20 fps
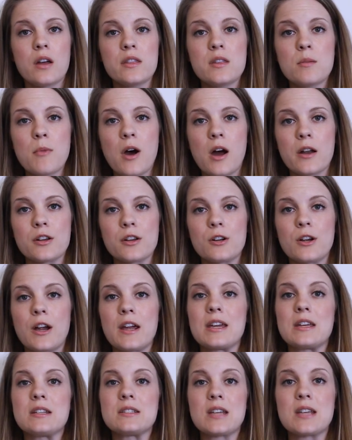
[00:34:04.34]
on the monitor,
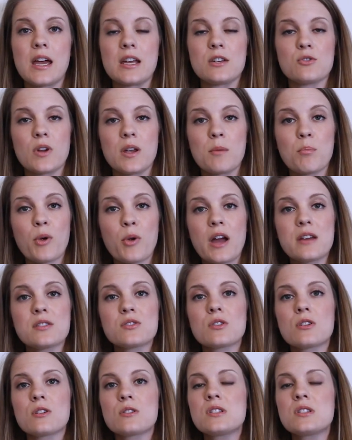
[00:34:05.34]
I can titrate
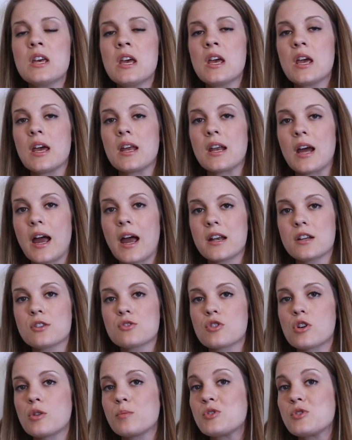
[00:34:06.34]
pressors and
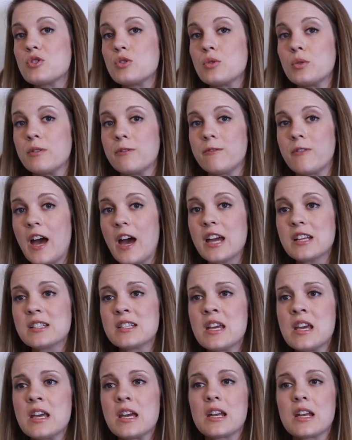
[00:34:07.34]
inotropes to
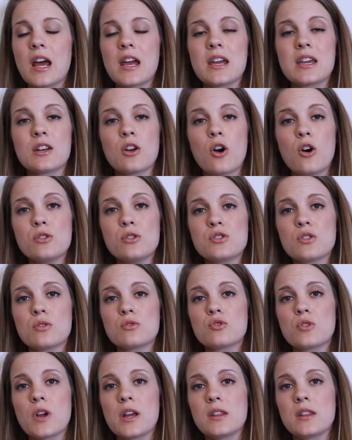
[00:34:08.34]
effect, and I can
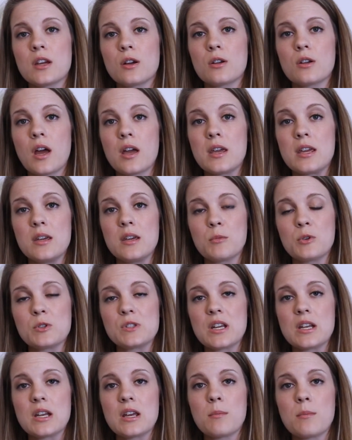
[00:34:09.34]
also trend their
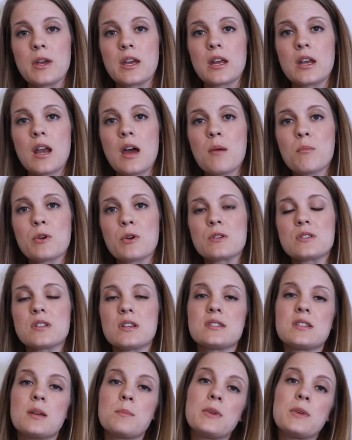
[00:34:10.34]
hemodynamic numbers
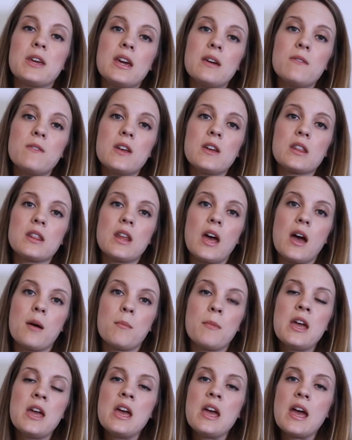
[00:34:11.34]
as I'm giving
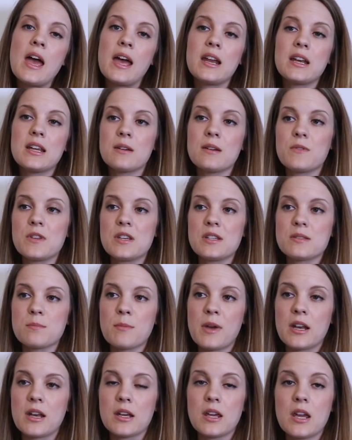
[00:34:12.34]
them any of these
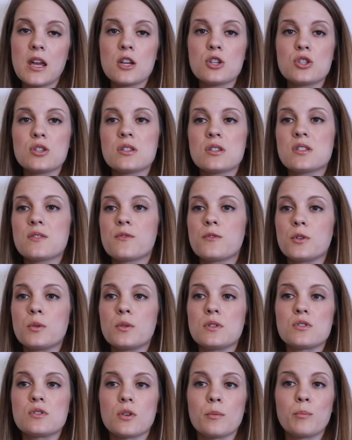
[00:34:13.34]
medications,
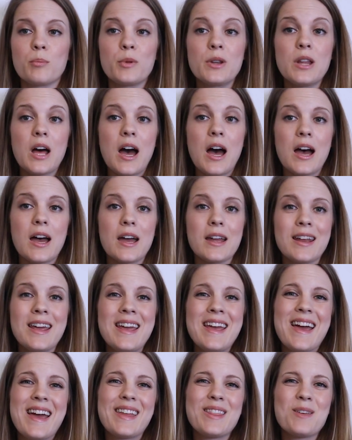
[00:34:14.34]
fluids, or blood.
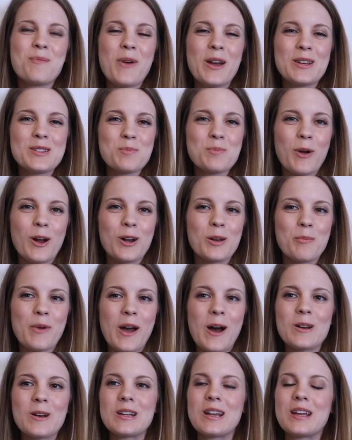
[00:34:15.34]
And the best part
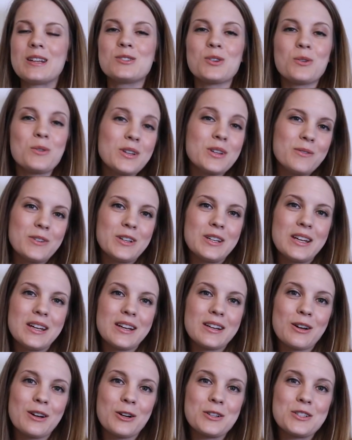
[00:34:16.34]
about it, I don't even
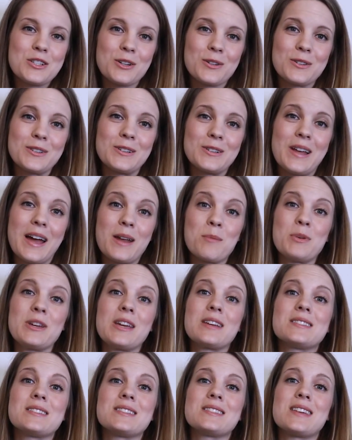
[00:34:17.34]
need an arterial line
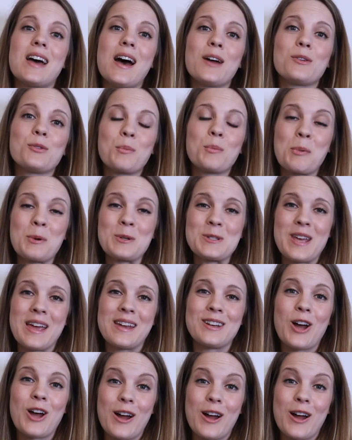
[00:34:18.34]
because it's 100%